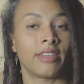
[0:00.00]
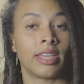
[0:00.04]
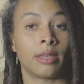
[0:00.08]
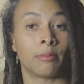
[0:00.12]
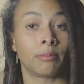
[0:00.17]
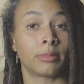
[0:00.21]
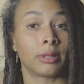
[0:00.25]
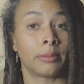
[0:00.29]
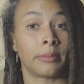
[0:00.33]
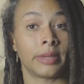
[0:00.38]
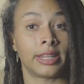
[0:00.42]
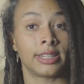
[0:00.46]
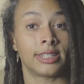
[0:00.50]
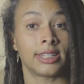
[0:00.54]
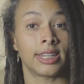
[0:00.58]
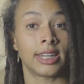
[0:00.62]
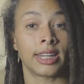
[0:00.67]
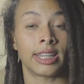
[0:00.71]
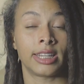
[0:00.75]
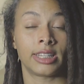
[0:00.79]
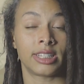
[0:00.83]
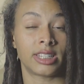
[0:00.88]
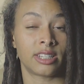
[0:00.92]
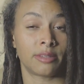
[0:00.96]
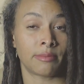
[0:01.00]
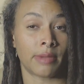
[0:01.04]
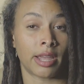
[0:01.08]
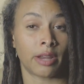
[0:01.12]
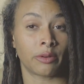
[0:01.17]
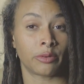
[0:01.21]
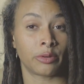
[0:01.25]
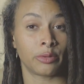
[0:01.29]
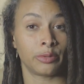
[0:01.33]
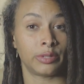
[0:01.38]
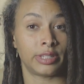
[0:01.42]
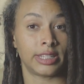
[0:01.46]
implemented into my
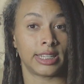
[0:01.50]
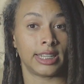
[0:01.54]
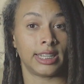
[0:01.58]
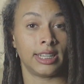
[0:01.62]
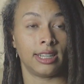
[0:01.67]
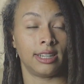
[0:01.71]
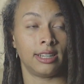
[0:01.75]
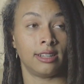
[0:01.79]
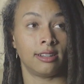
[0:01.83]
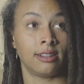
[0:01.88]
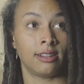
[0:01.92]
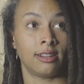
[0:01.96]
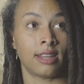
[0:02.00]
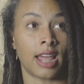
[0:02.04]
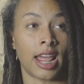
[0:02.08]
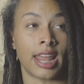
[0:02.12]
routine,